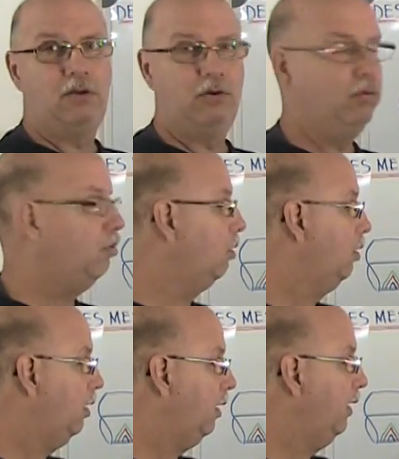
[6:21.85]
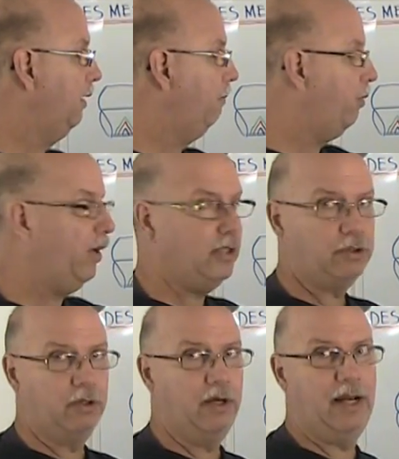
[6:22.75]
tool cutting
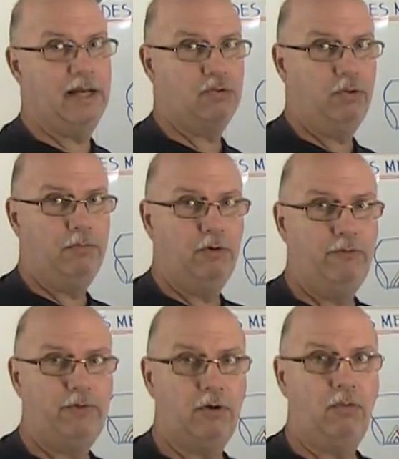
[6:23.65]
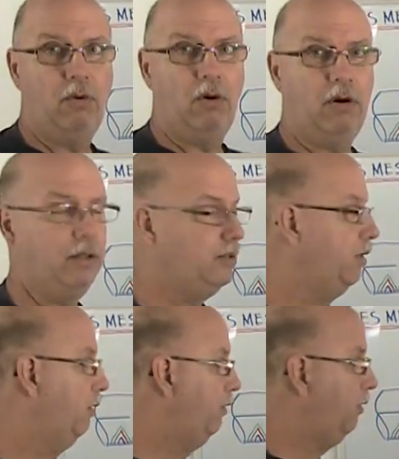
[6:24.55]
pressure as we move towards
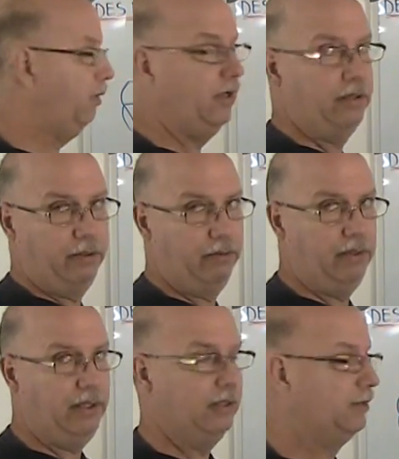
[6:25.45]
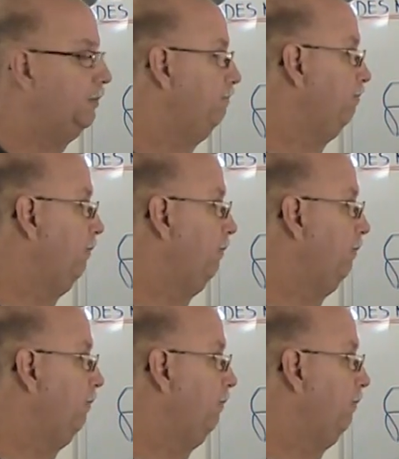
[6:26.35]
thirty degrees.